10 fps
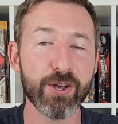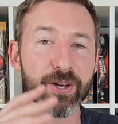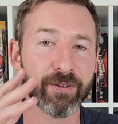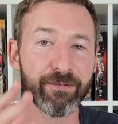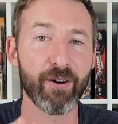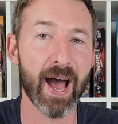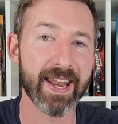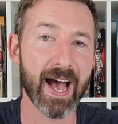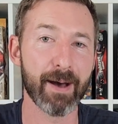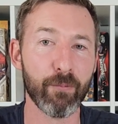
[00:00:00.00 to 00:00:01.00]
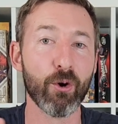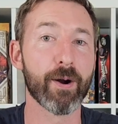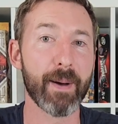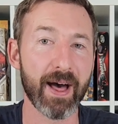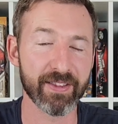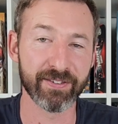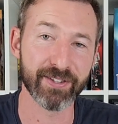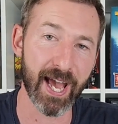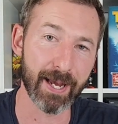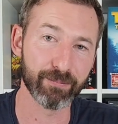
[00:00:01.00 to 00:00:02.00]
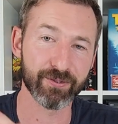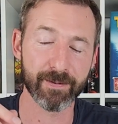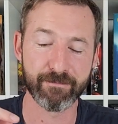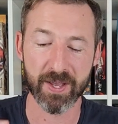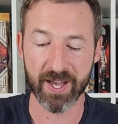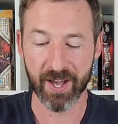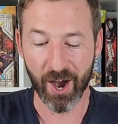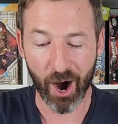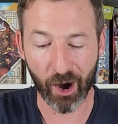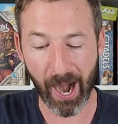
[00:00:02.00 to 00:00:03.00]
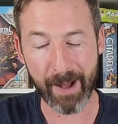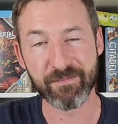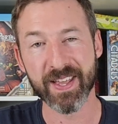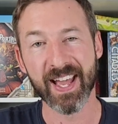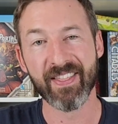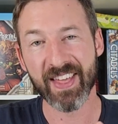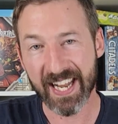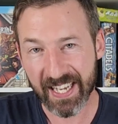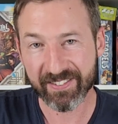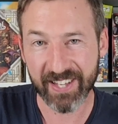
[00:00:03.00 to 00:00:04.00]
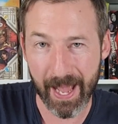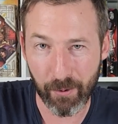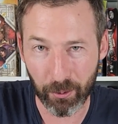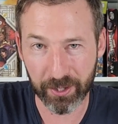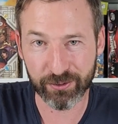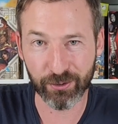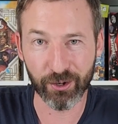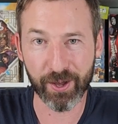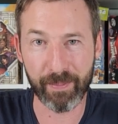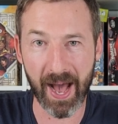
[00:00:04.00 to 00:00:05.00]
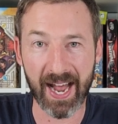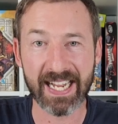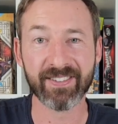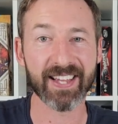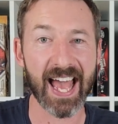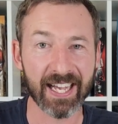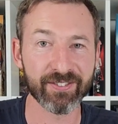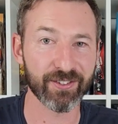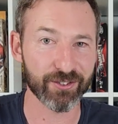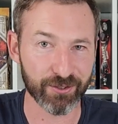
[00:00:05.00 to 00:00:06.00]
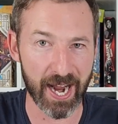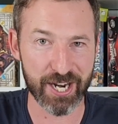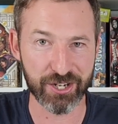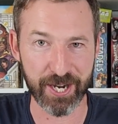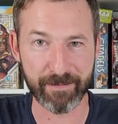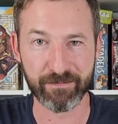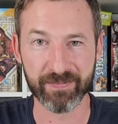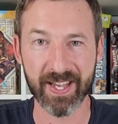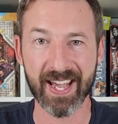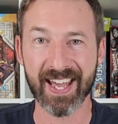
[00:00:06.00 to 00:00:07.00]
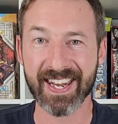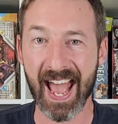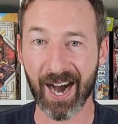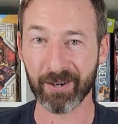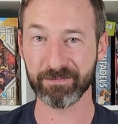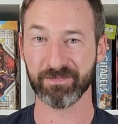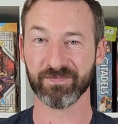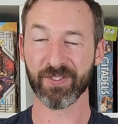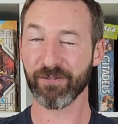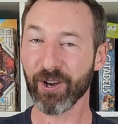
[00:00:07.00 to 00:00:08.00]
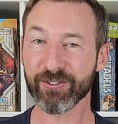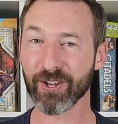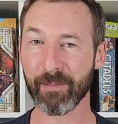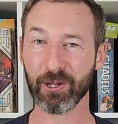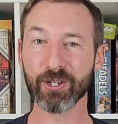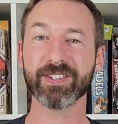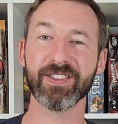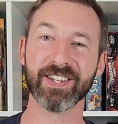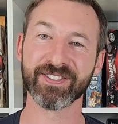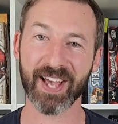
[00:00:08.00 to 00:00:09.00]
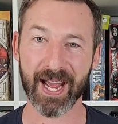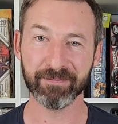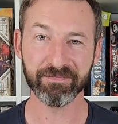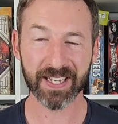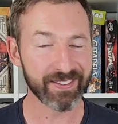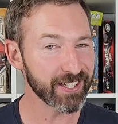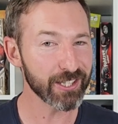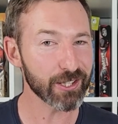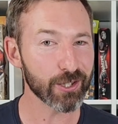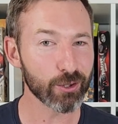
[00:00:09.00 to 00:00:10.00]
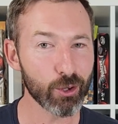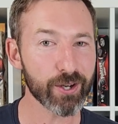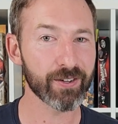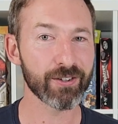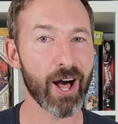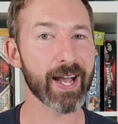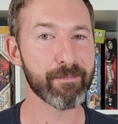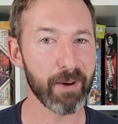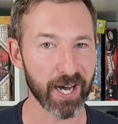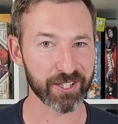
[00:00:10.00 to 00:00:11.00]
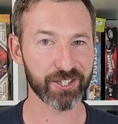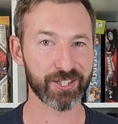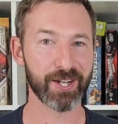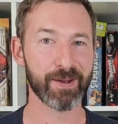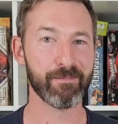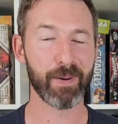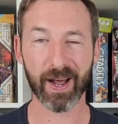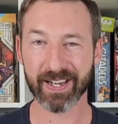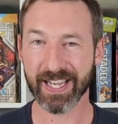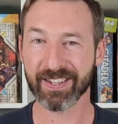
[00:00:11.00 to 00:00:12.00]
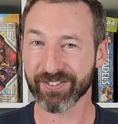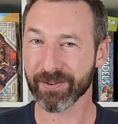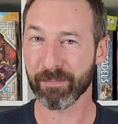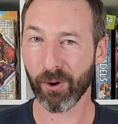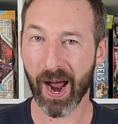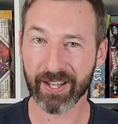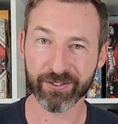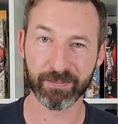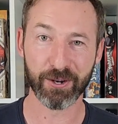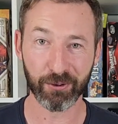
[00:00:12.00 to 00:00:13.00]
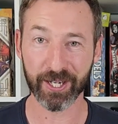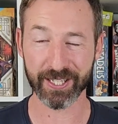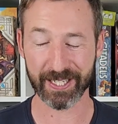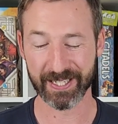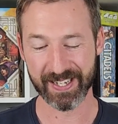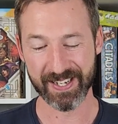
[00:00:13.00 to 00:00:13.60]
You can find out more about these games. All right, the next game I want to talk about is Exit Strategy. Now, the first time I looked at this game, it didn't look like much, but it surprised me, really.